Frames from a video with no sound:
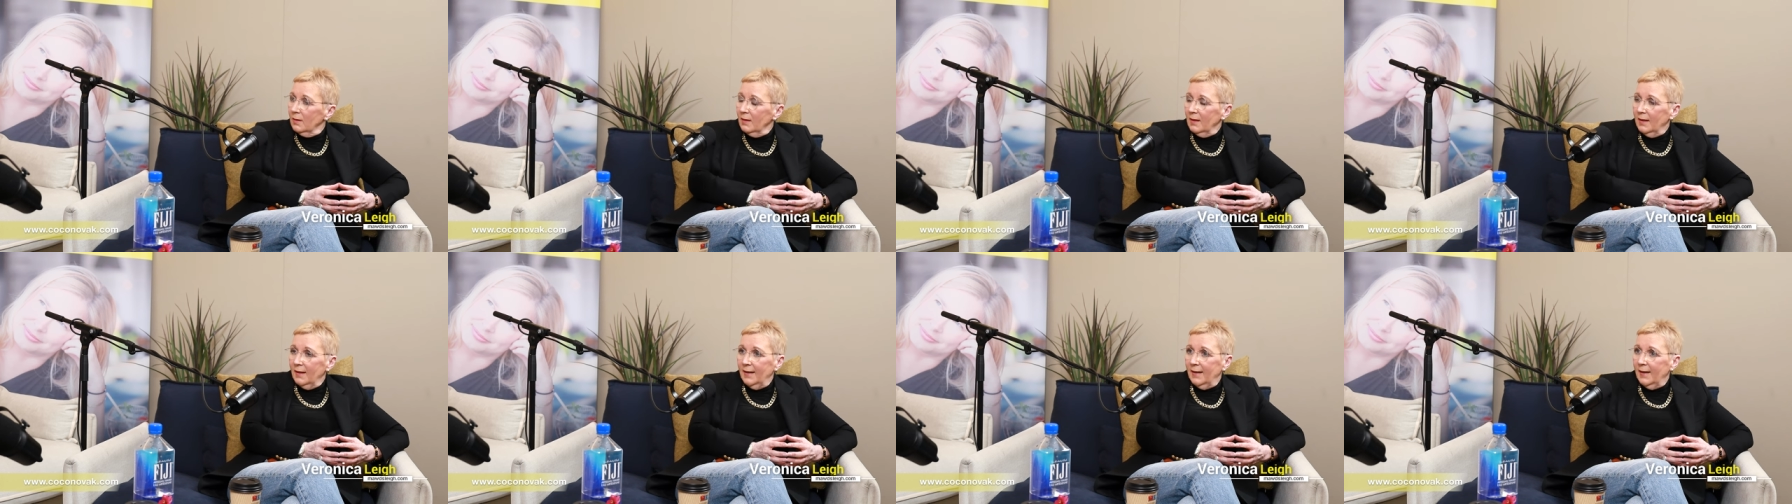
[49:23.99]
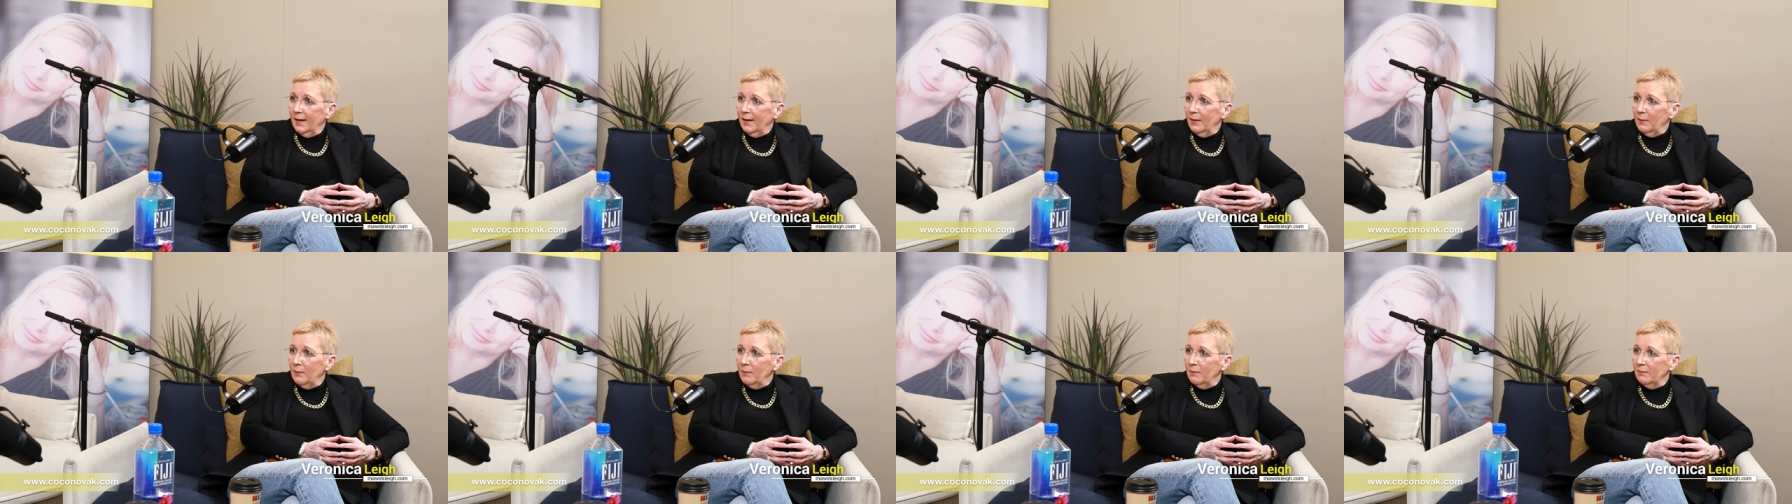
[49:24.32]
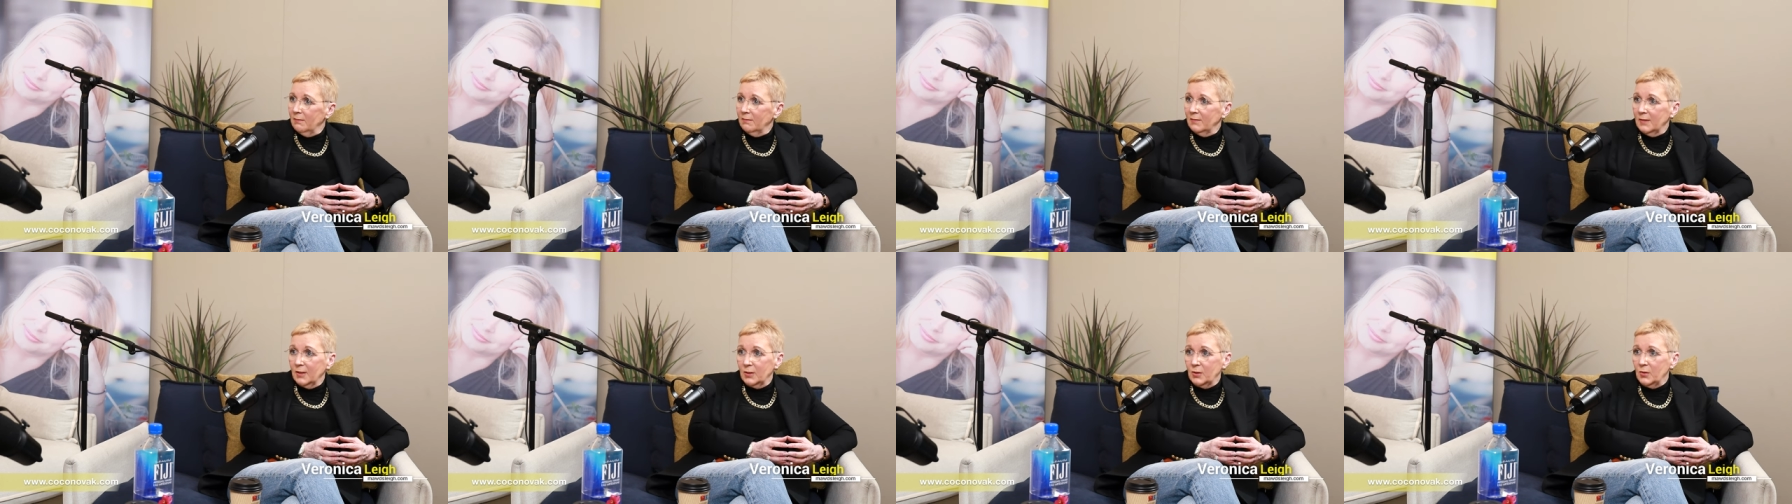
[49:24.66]

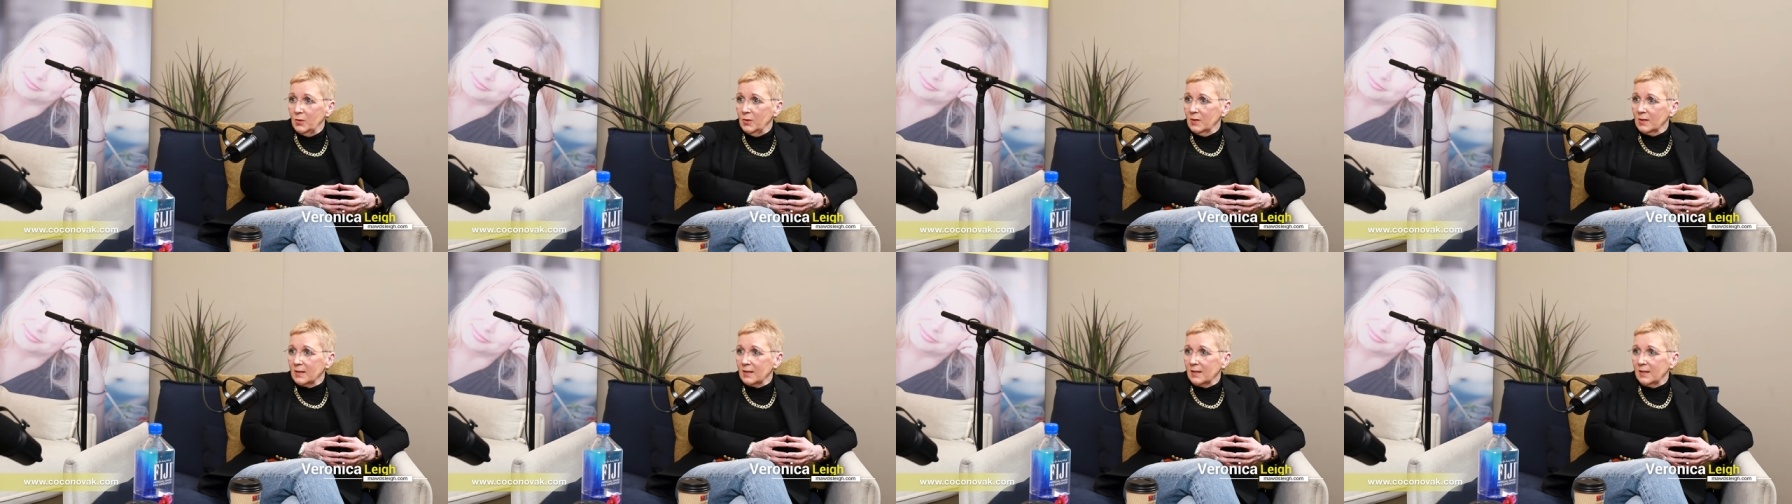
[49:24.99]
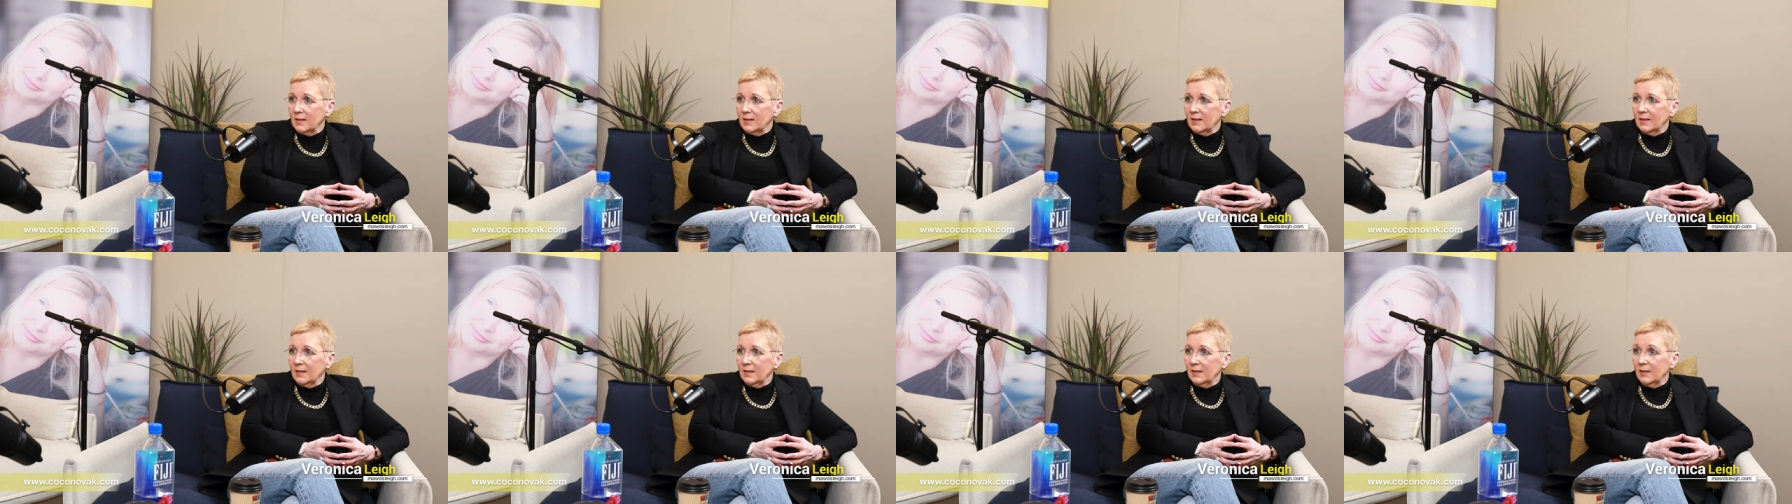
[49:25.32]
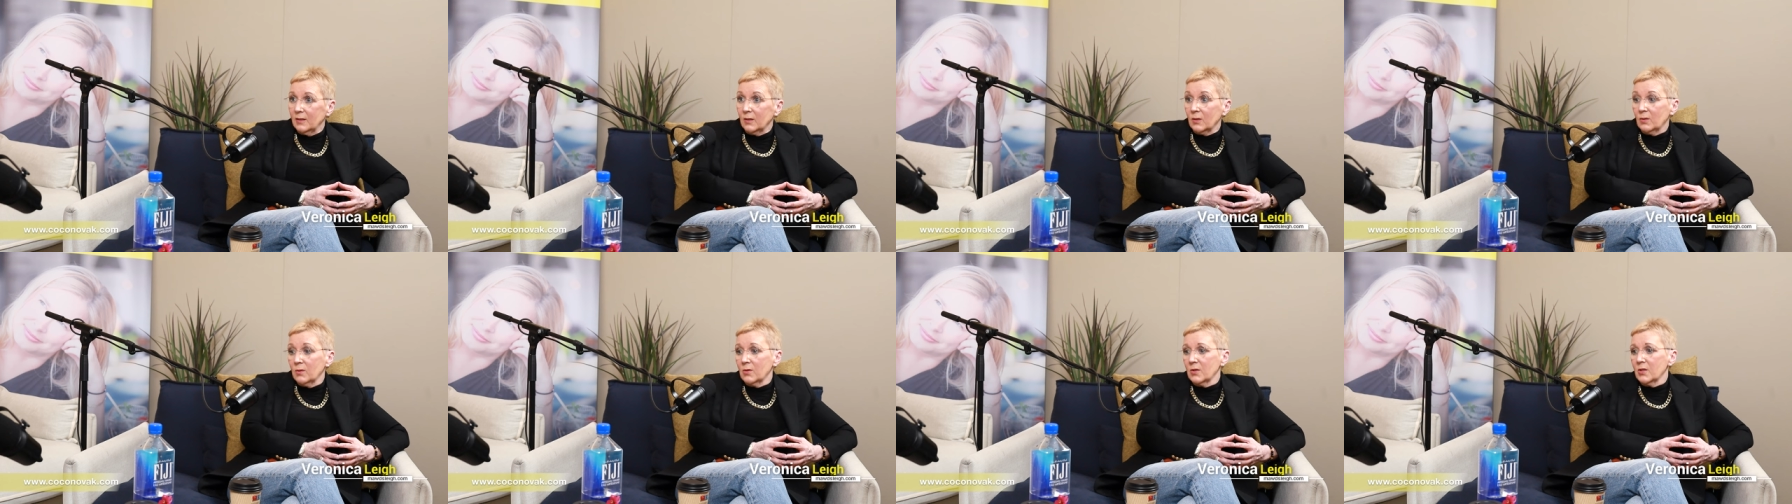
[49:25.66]
The two of us done it. And
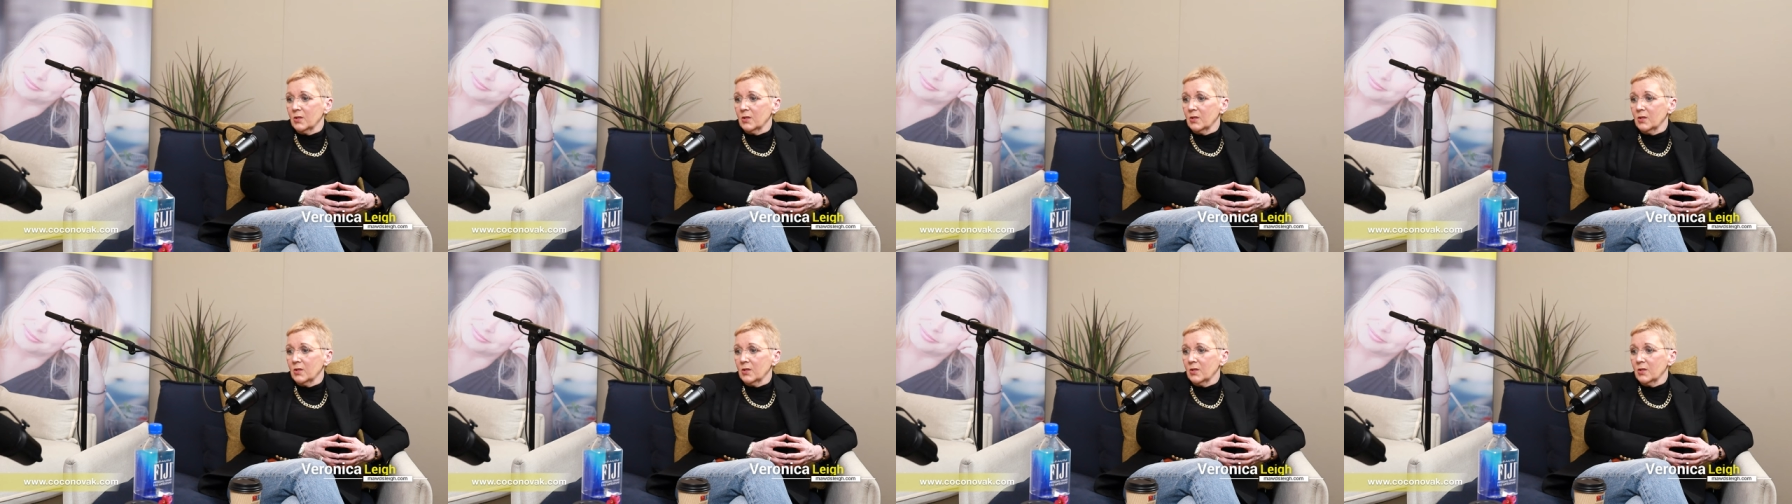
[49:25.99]
of course,